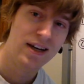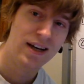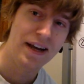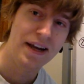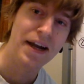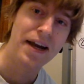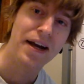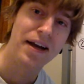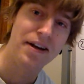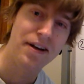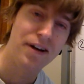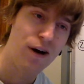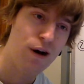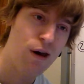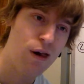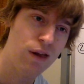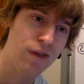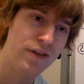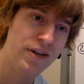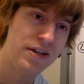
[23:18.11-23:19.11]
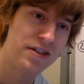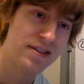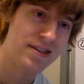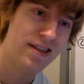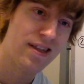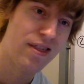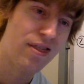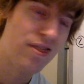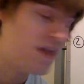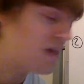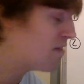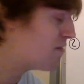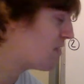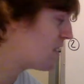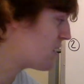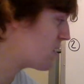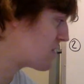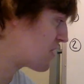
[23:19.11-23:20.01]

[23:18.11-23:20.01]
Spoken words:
and all of his thieving